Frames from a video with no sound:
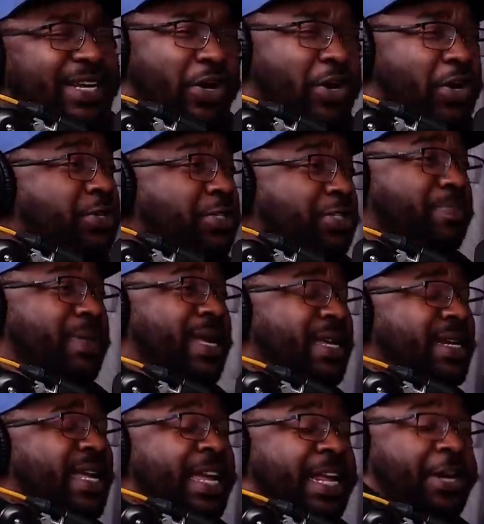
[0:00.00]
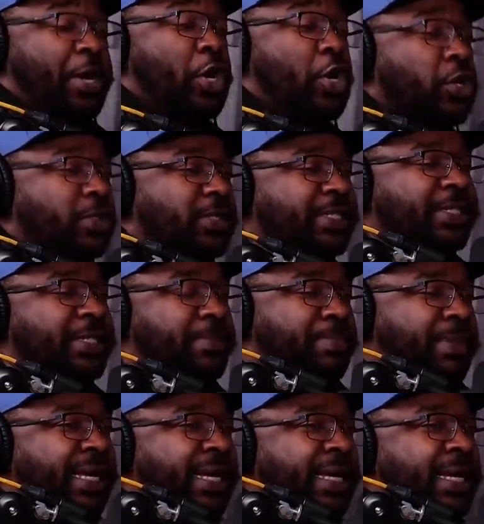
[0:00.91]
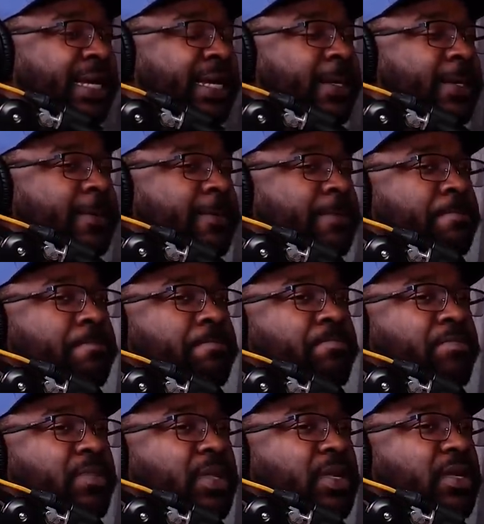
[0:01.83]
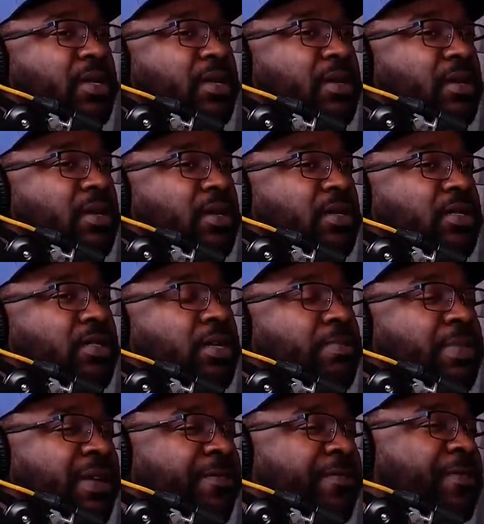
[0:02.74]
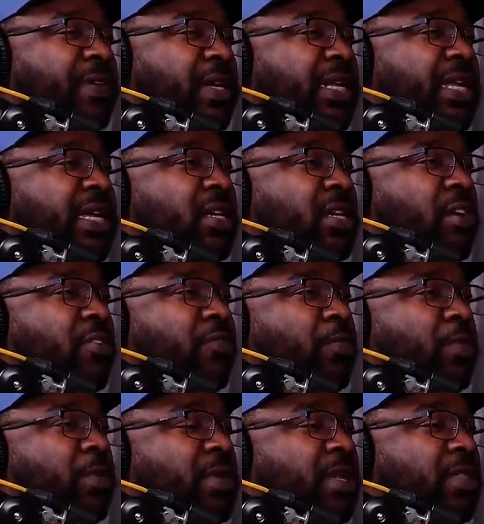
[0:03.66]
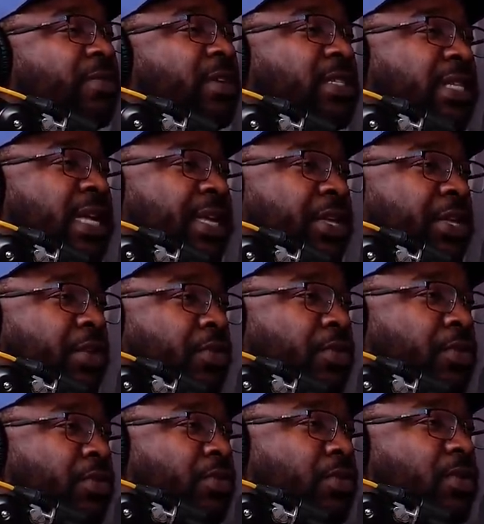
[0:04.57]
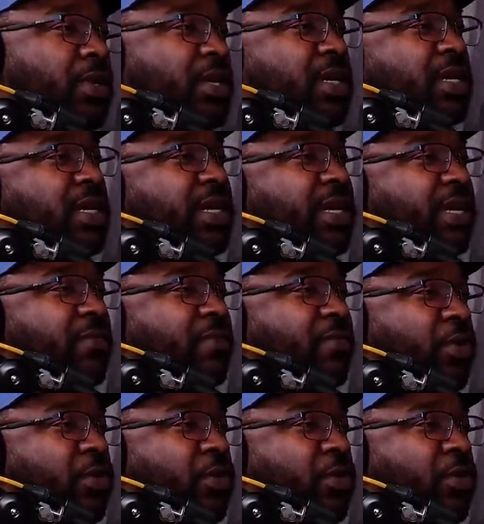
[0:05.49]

it hurts, man. It hurts to be to be funny enough where motherfuckers like you and